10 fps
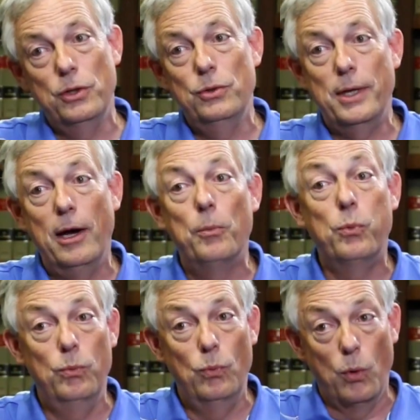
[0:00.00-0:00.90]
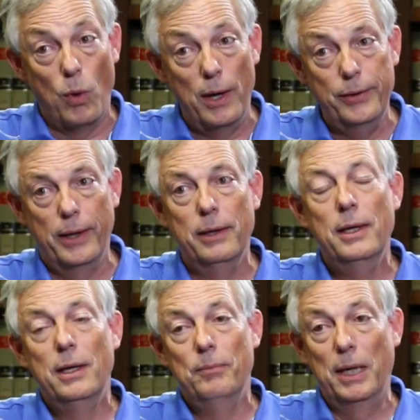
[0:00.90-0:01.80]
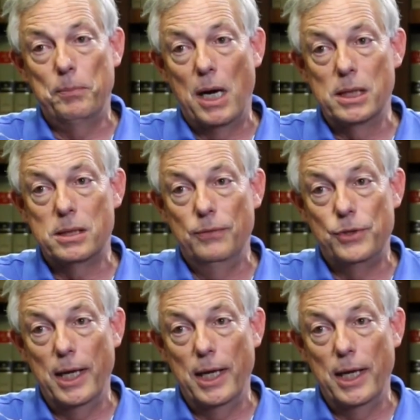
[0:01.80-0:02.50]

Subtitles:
do to help Rwanda make positive